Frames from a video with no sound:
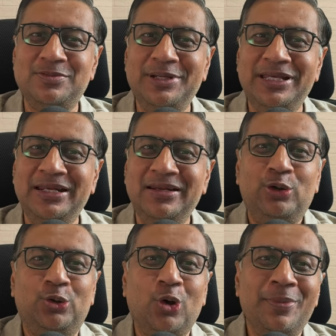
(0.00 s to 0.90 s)
been
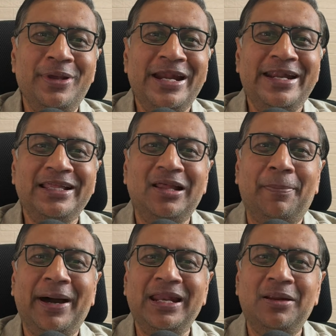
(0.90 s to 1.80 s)
dominating the
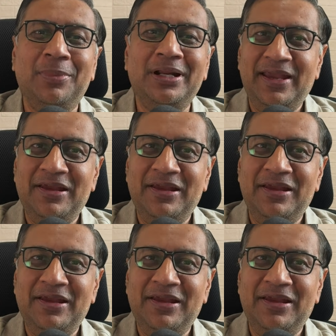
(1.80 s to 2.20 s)
buy number.